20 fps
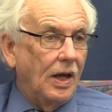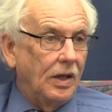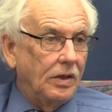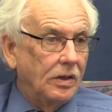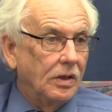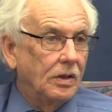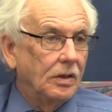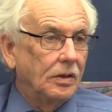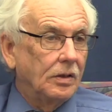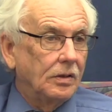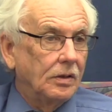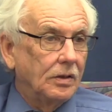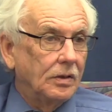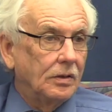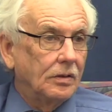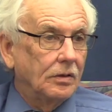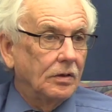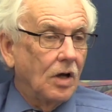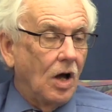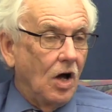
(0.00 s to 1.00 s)

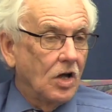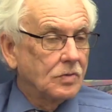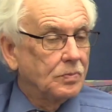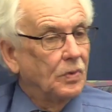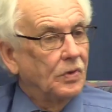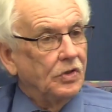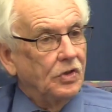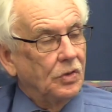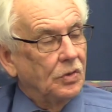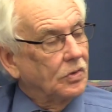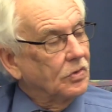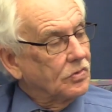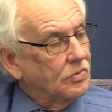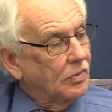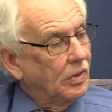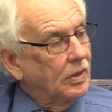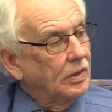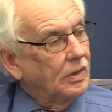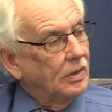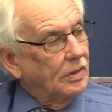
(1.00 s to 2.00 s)
the Osborne units,
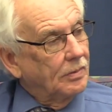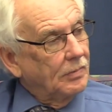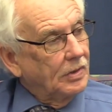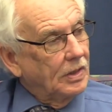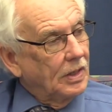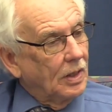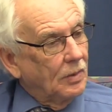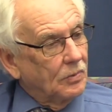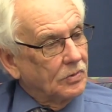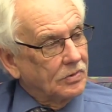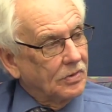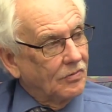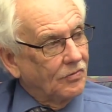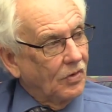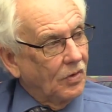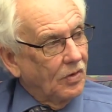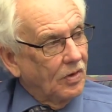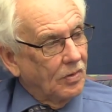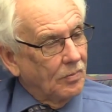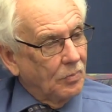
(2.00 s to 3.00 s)
right? And I mean, that was a
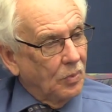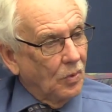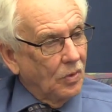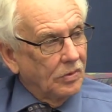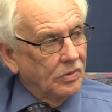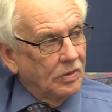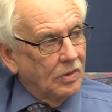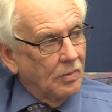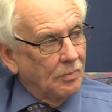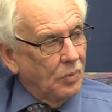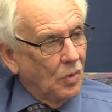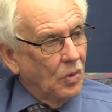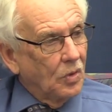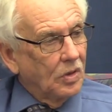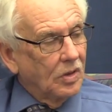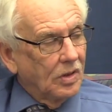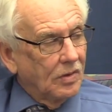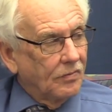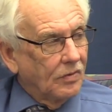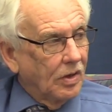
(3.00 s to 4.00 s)
very important
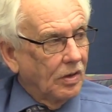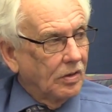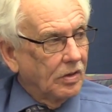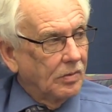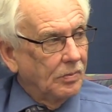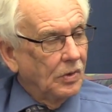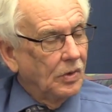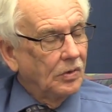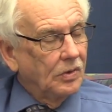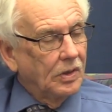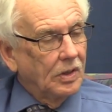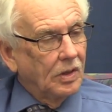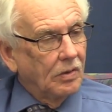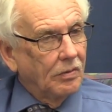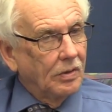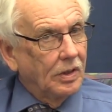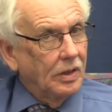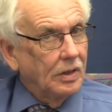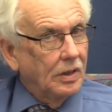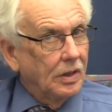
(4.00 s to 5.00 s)
component of our community here,
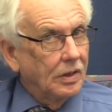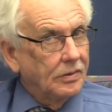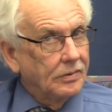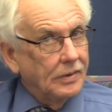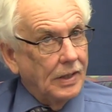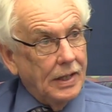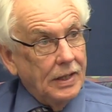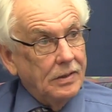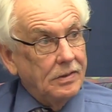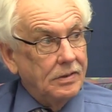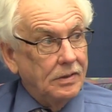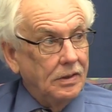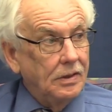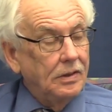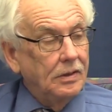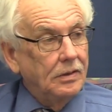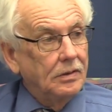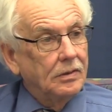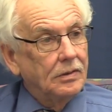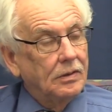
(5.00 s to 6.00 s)
right? It has
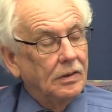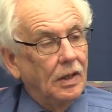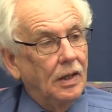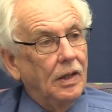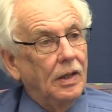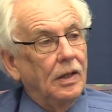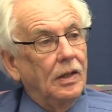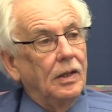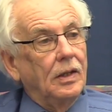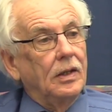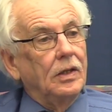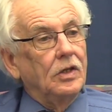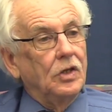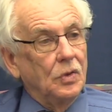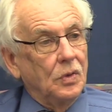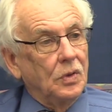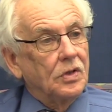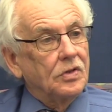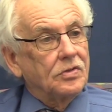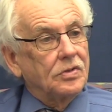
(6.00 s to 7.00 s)
18
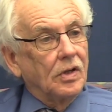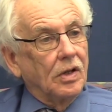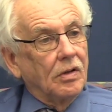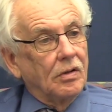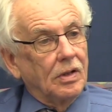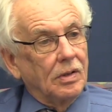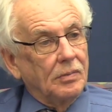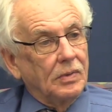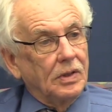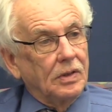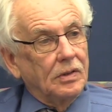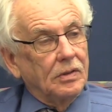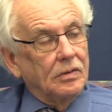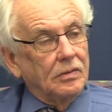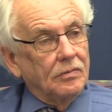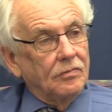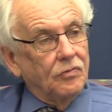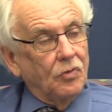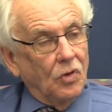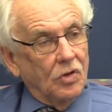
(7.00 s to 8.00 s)
units there. And I
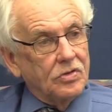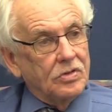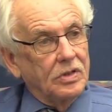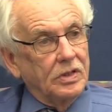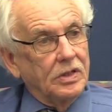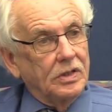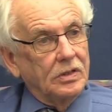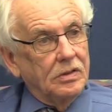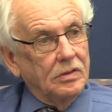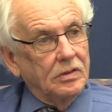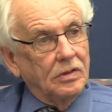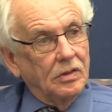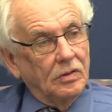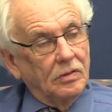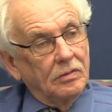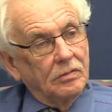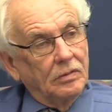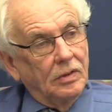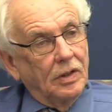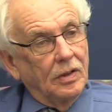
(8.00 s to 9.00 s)
mean, fortunately,
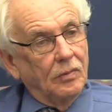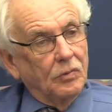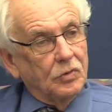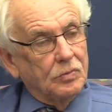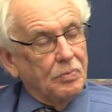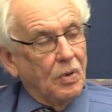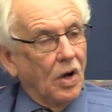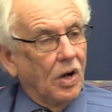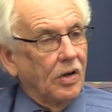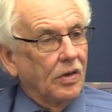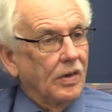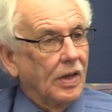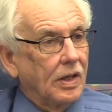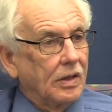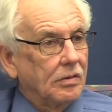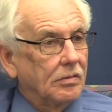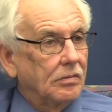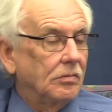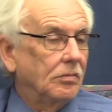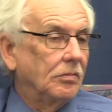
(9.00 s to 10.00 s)
I was part of
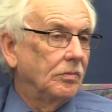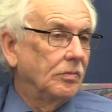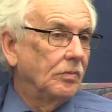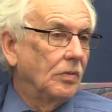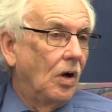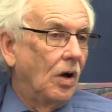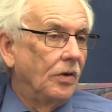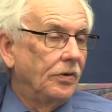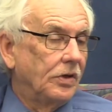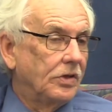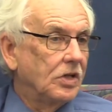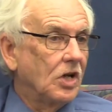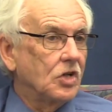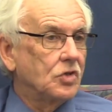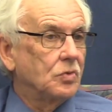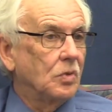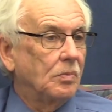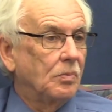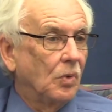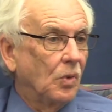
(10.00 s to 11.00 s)
that on the
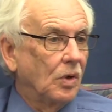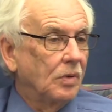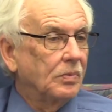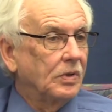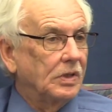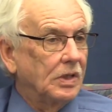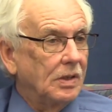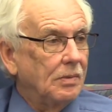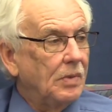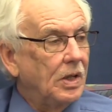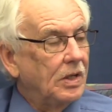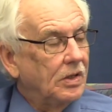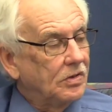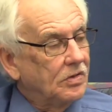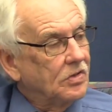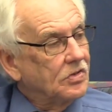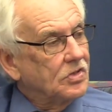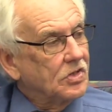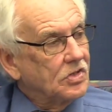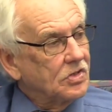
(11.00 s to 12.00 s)
Touchwood board, but they made a
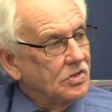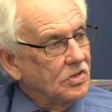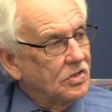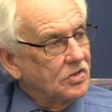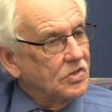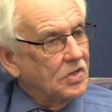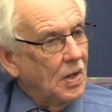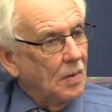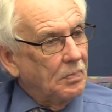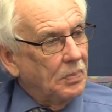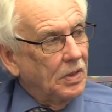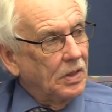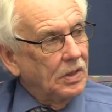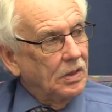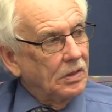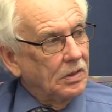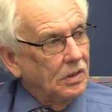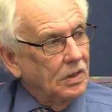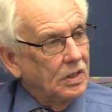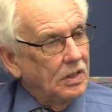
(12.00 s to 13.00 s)
decision to step in,
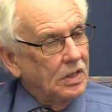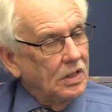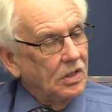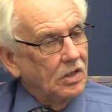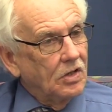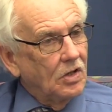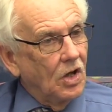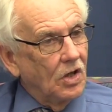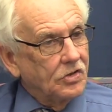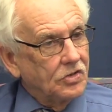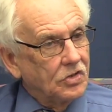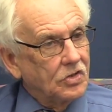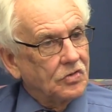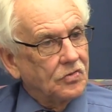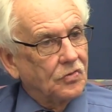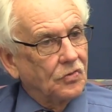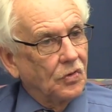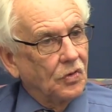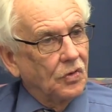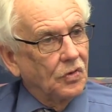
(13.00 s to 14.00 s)
and they did it not just
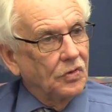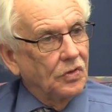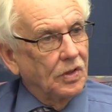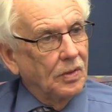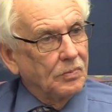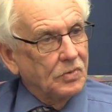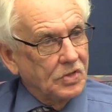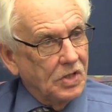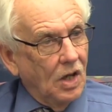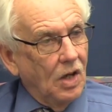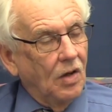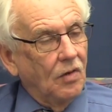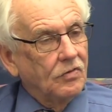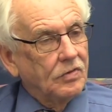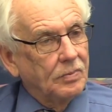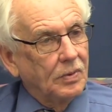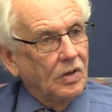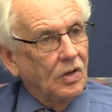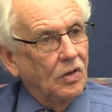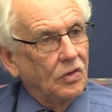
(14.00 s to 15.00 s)
for themselves,
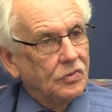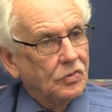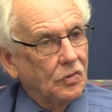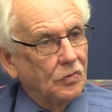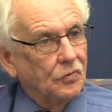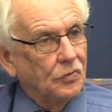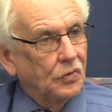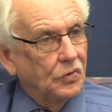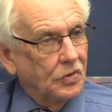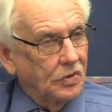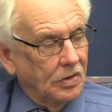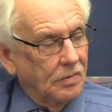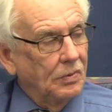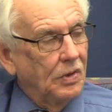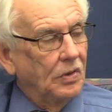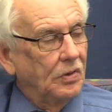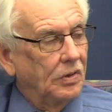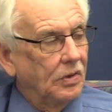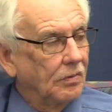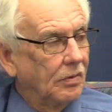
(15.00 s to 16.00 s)
but also for the
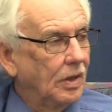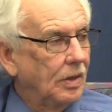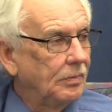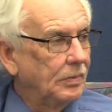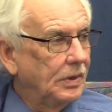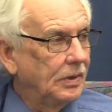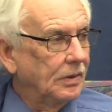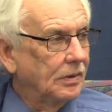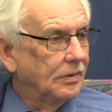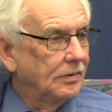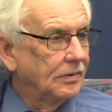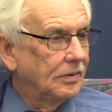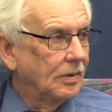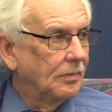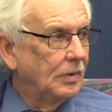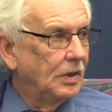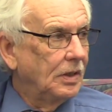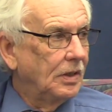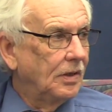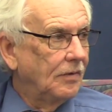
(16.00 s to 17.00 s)
community, right? Because, I
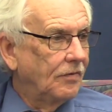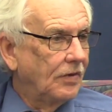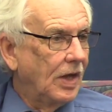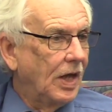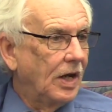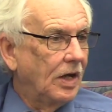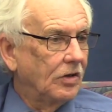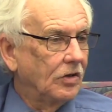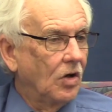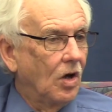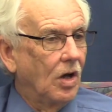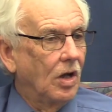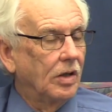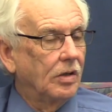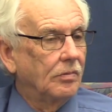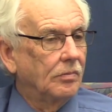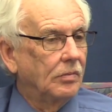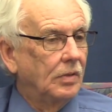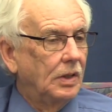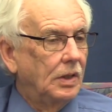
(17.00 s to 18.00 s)
mean, if that had
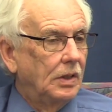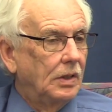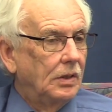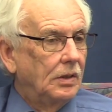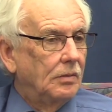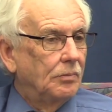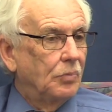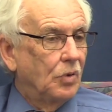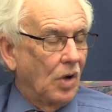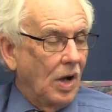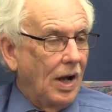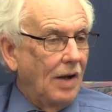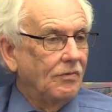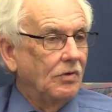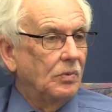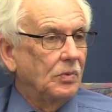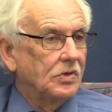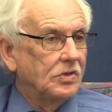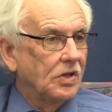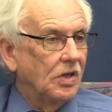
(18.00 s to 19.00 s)
gone
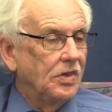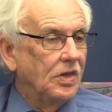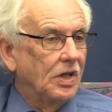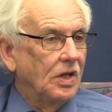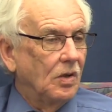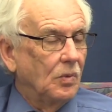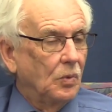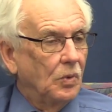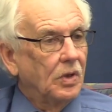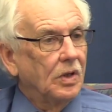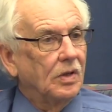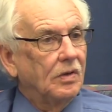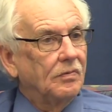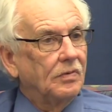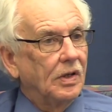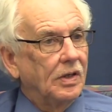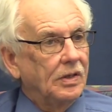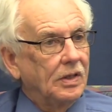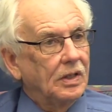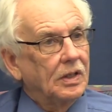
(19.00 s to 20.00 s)
private, which I think it would have,
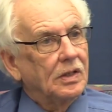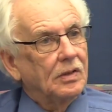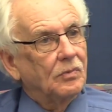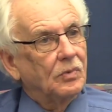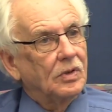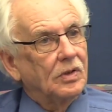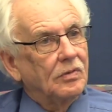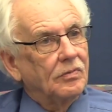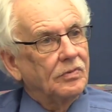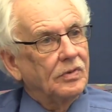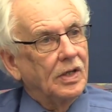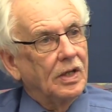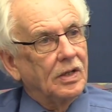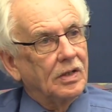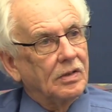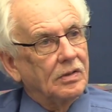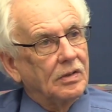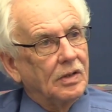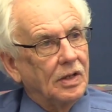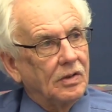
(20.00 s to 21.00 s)

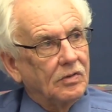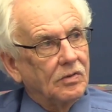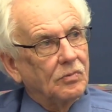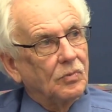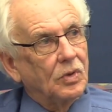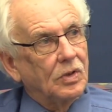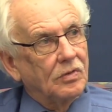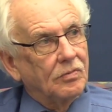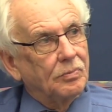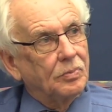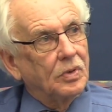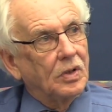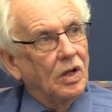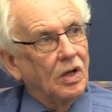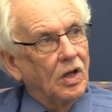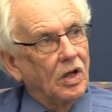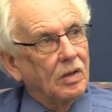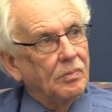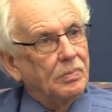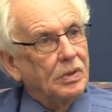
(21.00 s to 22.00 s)
that would have put a
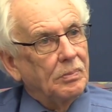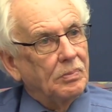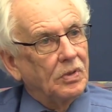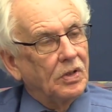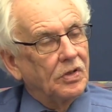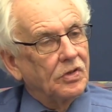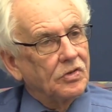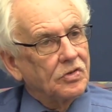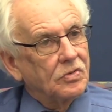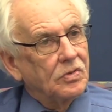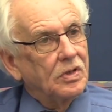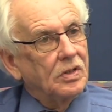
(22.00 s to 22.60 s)
lot of people on the street